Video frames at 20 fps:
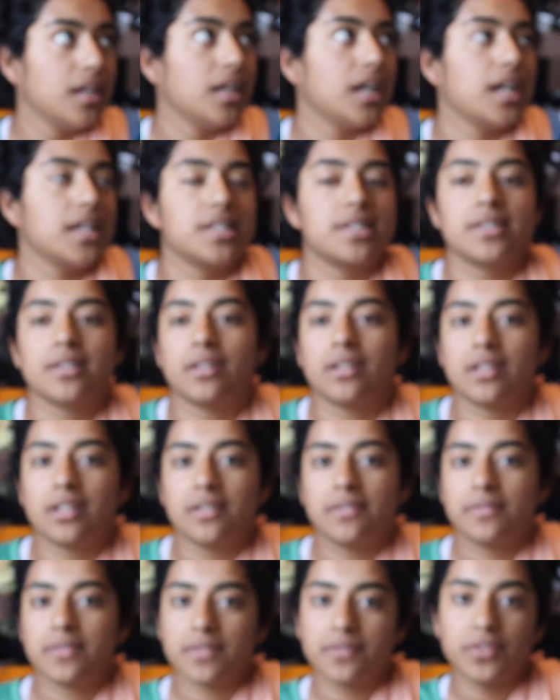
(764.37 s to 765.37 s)
I
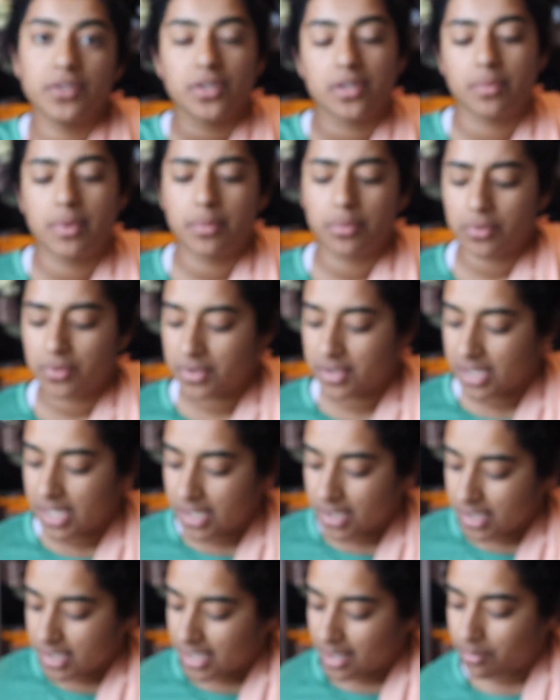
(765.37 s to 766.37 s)
saw a few other people
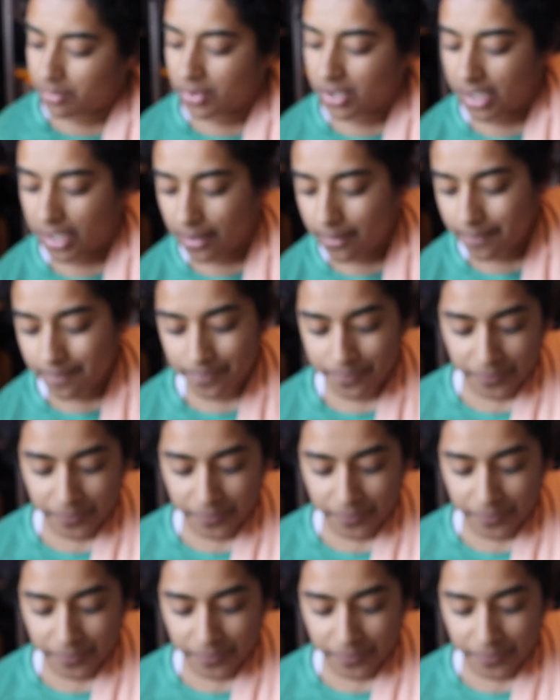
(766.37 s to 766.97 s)
say the same thing.